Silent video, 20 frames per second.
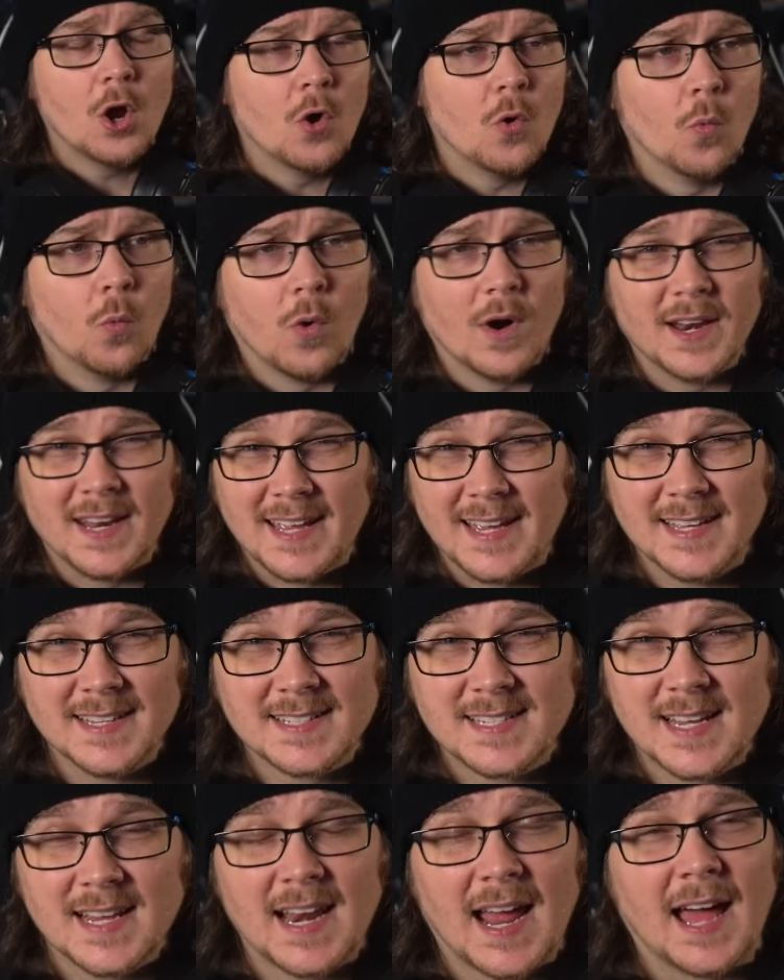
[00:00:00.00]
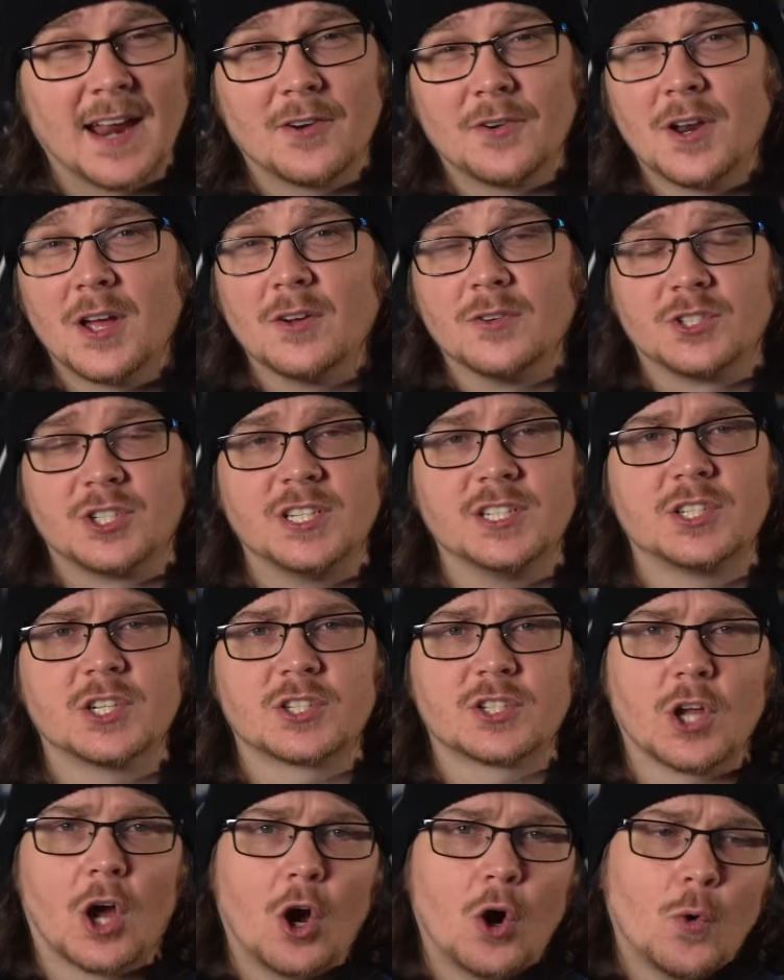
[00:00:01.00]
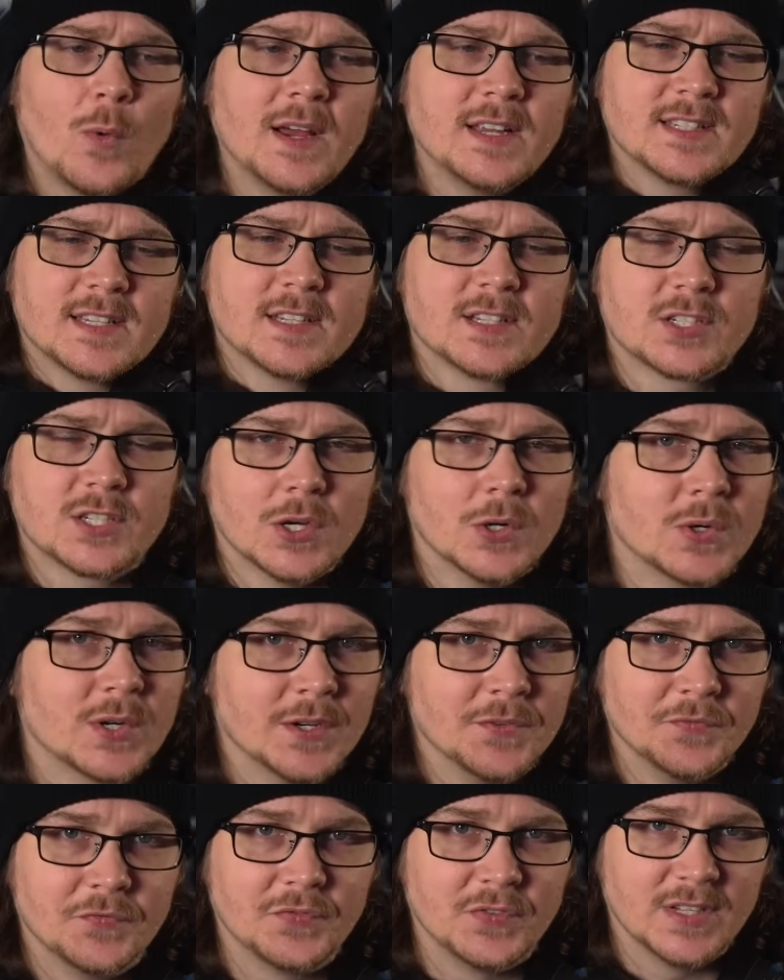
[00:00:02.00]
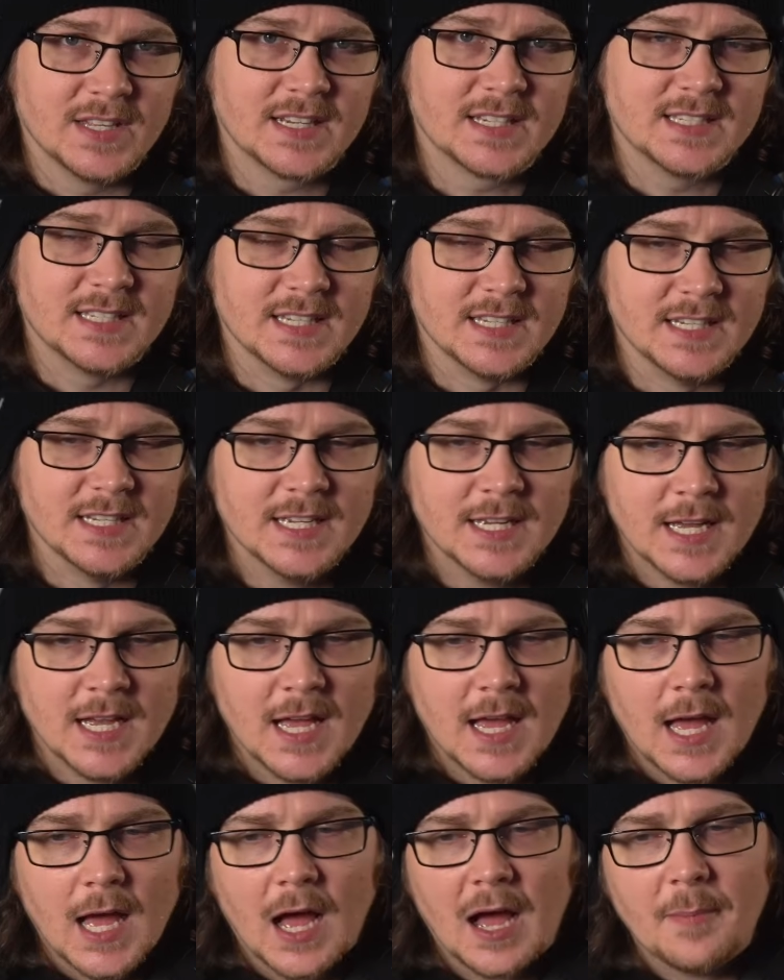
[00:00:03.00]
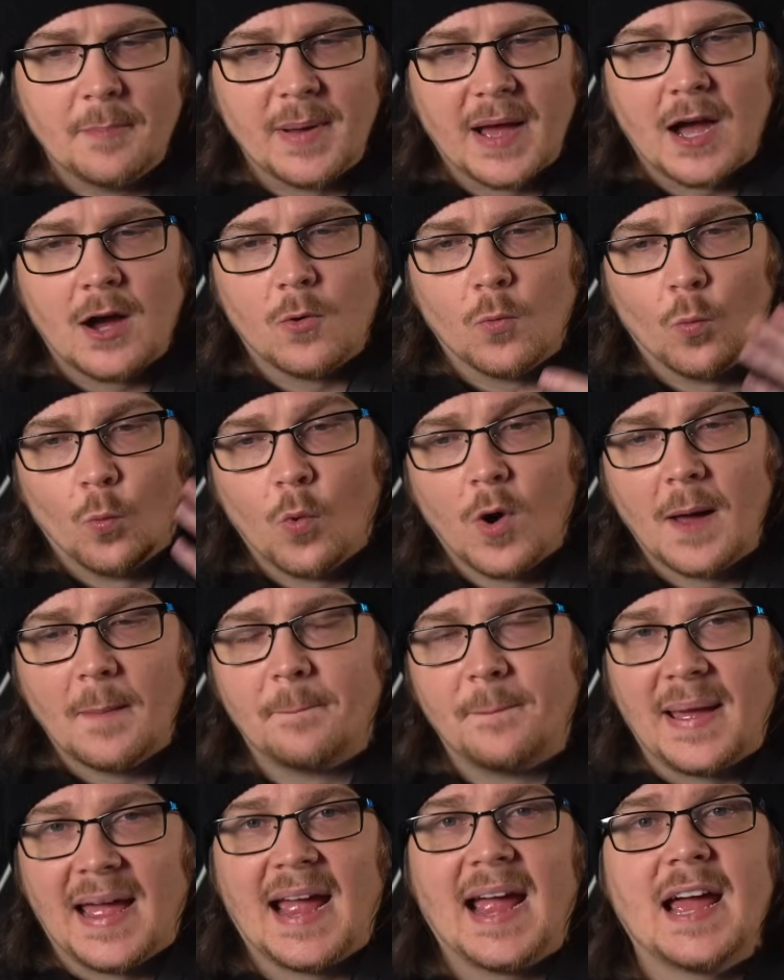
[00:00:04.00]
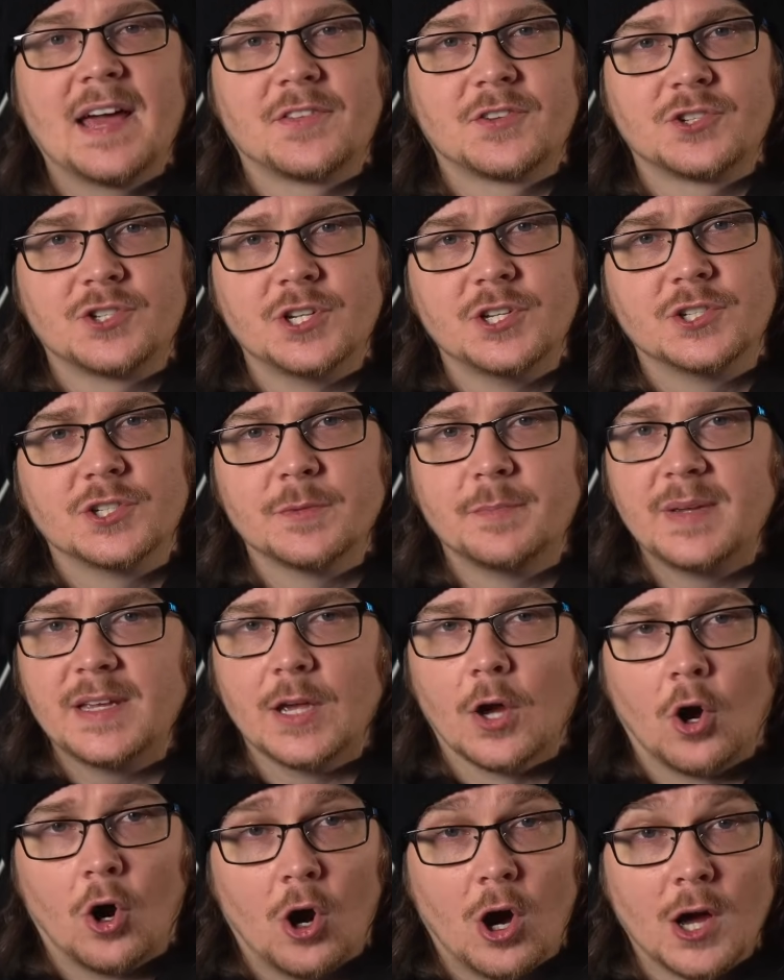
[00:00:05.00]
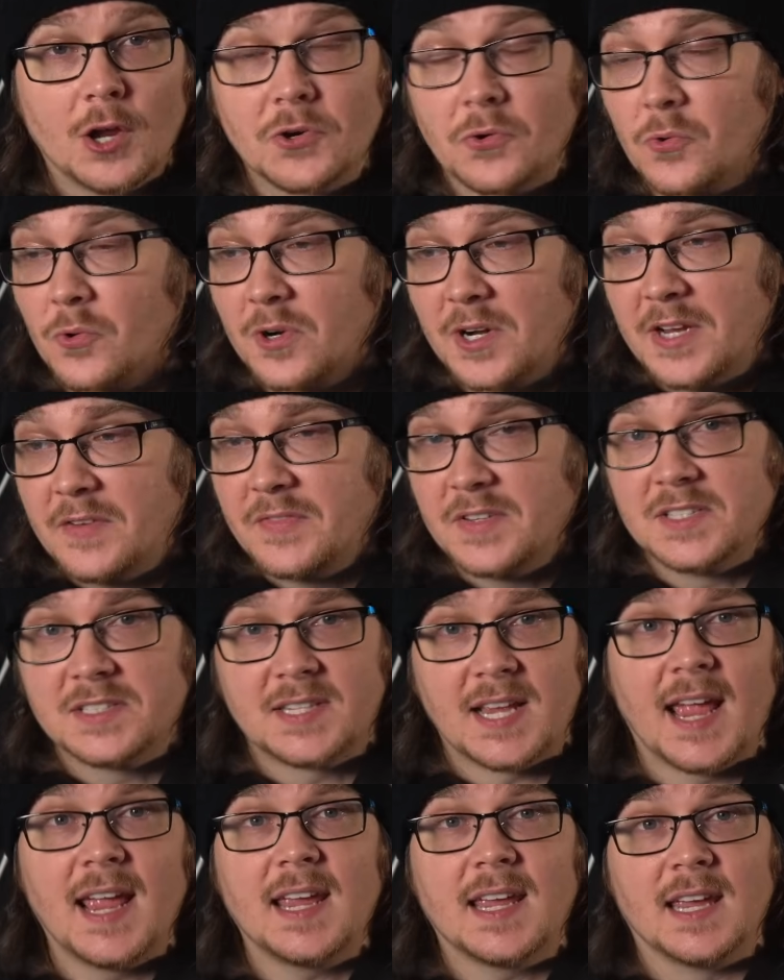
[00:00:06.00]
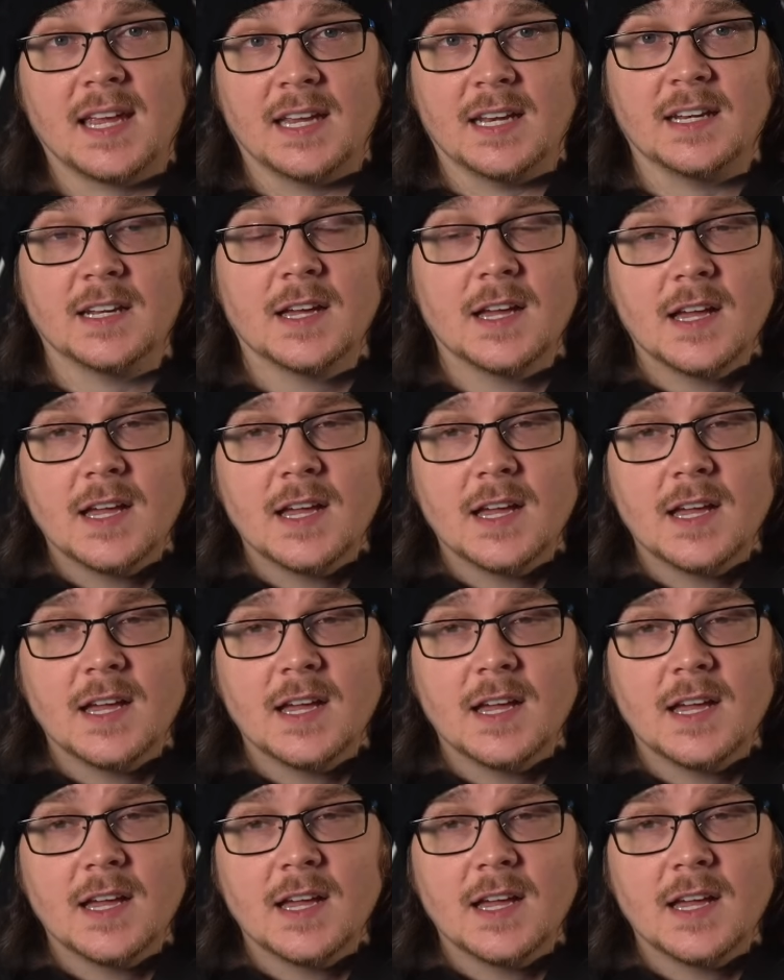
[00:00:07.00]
What is it? I don't know. She just always is so conflicted about what path she should be on or even taking.